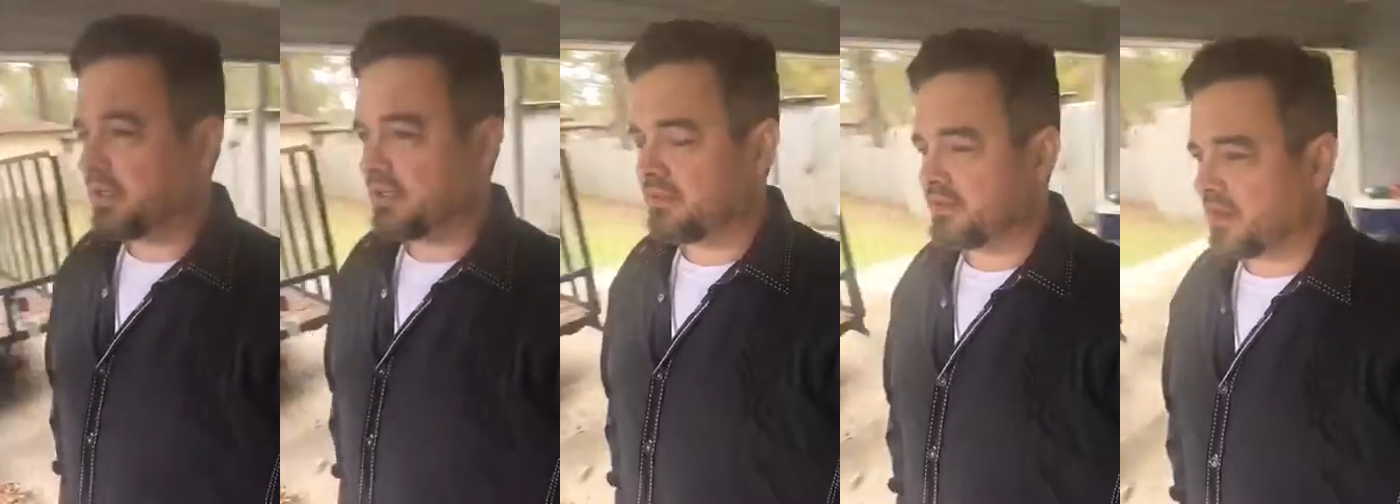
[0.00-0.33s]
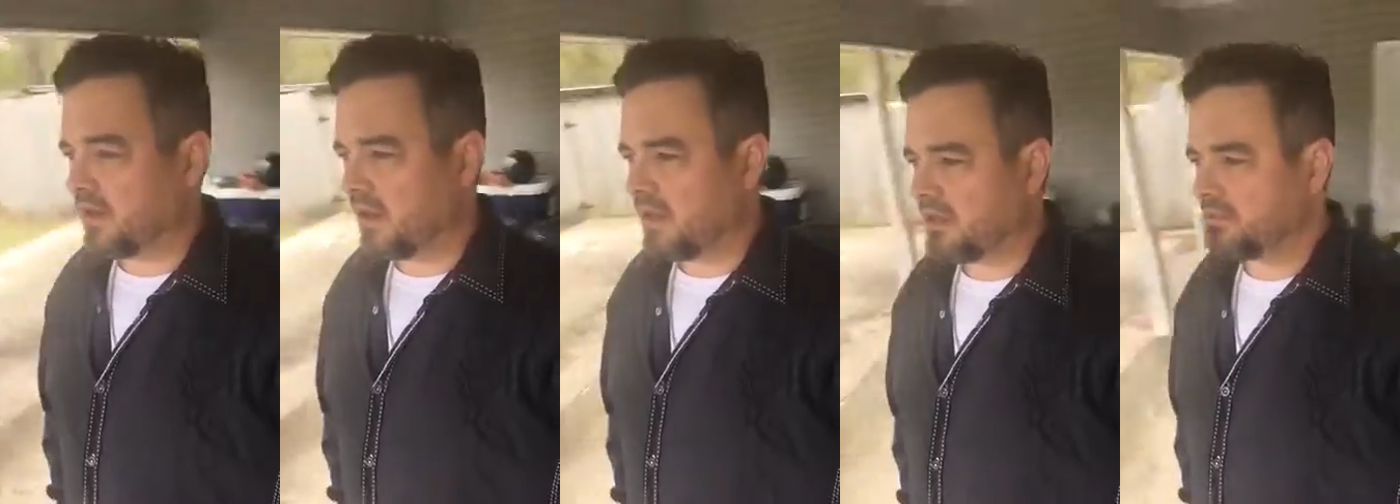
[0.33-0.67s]
And
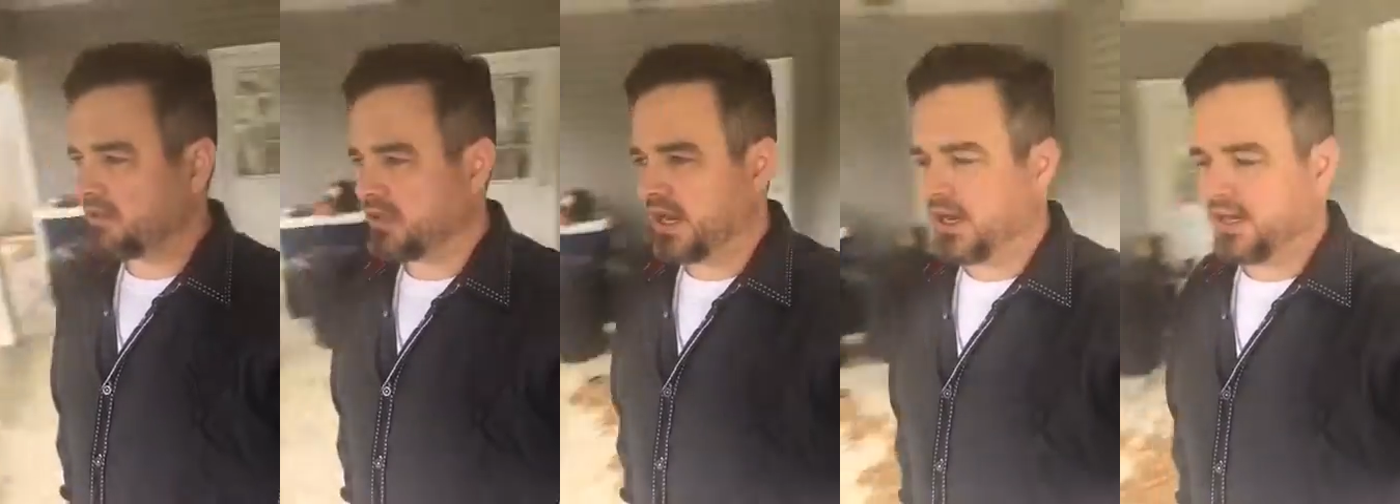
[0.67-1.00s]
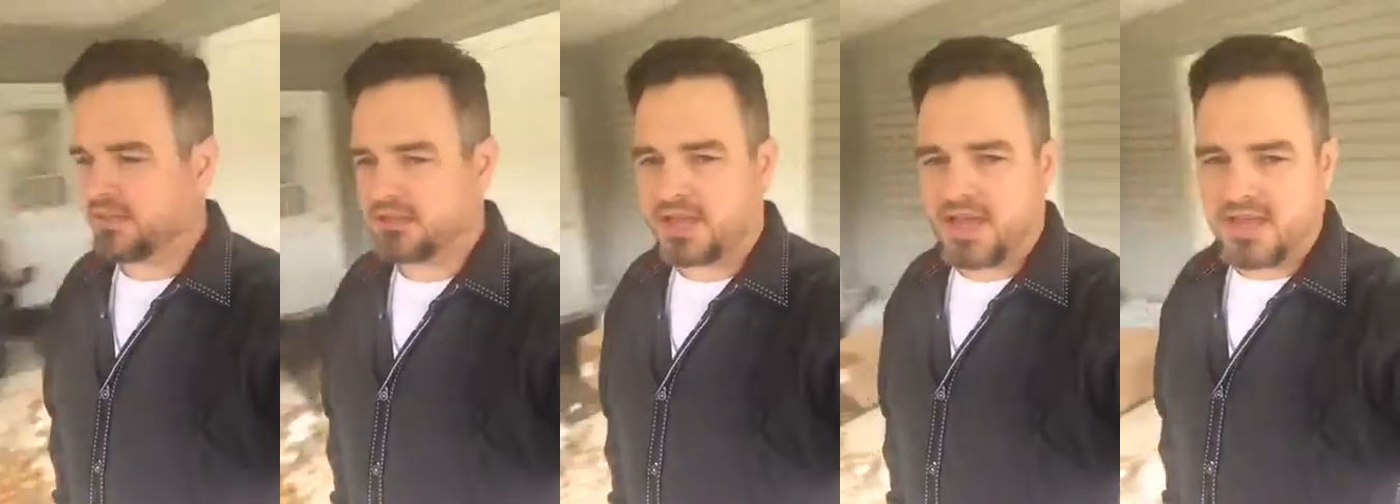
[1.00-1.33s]
so all I'm saying
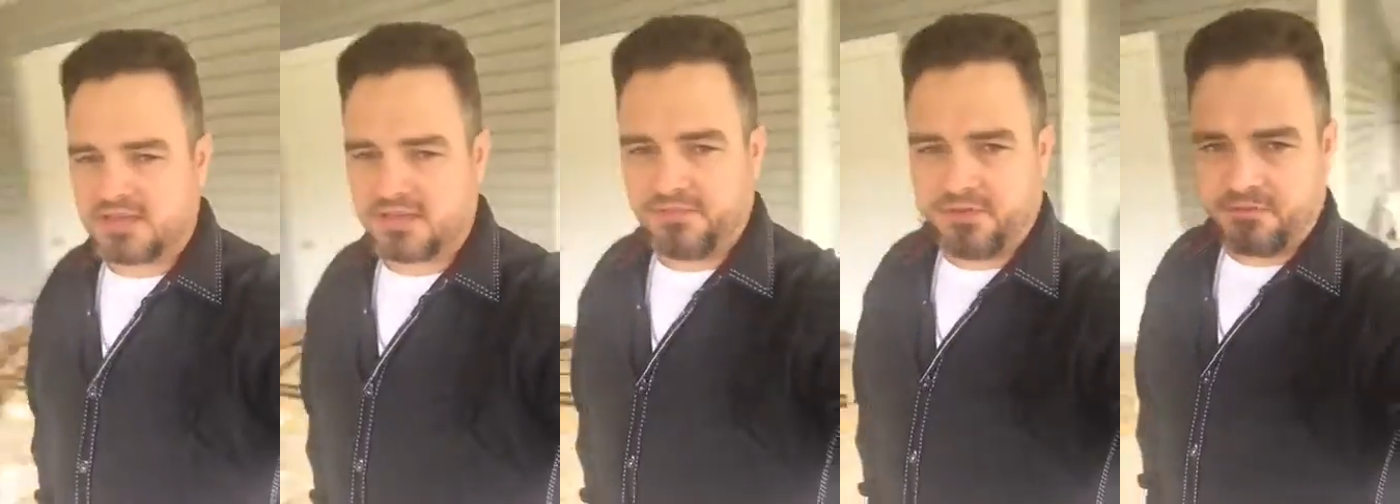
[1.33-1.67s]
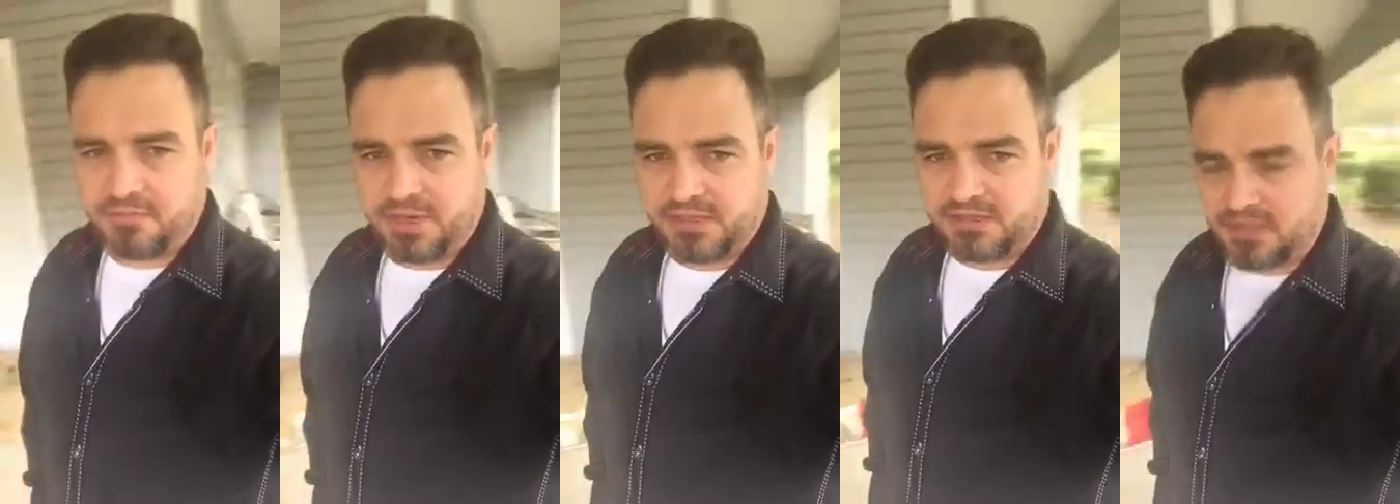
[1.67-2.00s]
is, guys, if
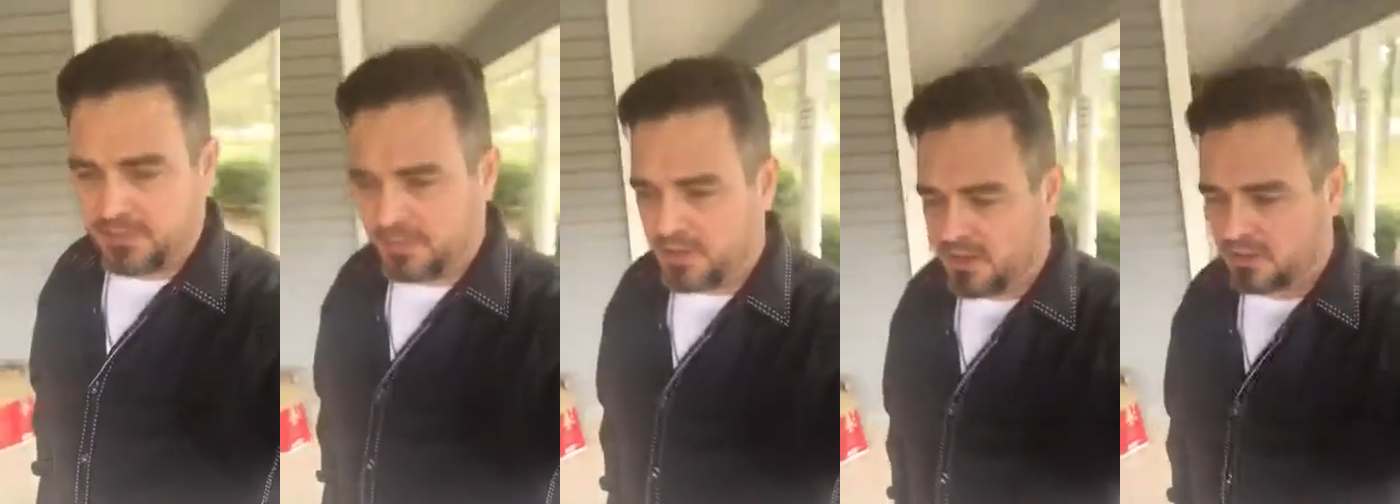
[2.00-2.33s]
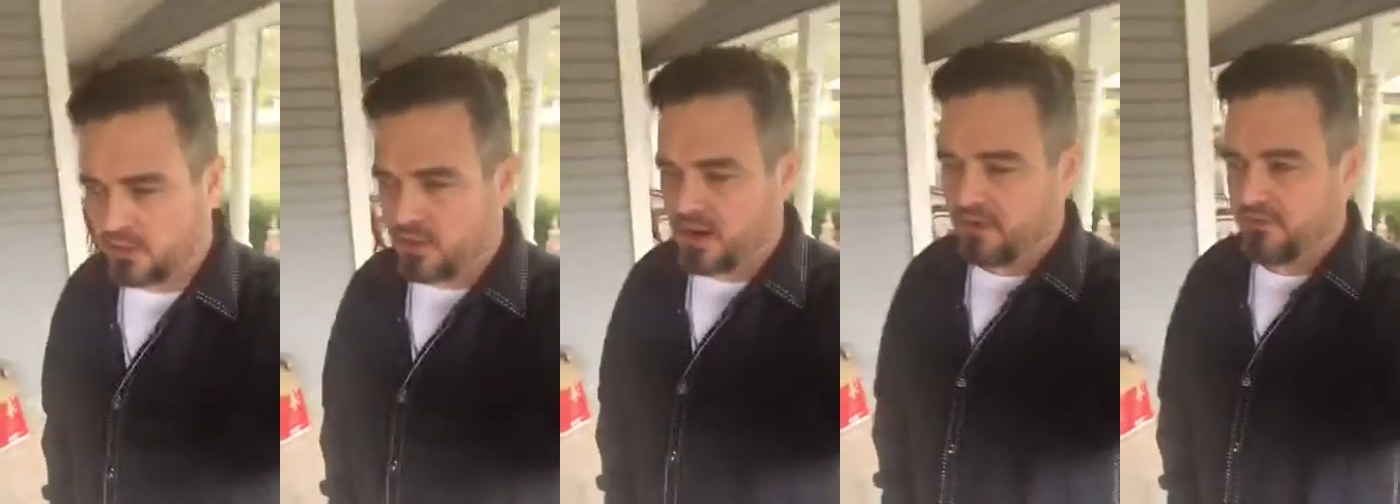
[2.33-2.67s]
you've messed up along the way,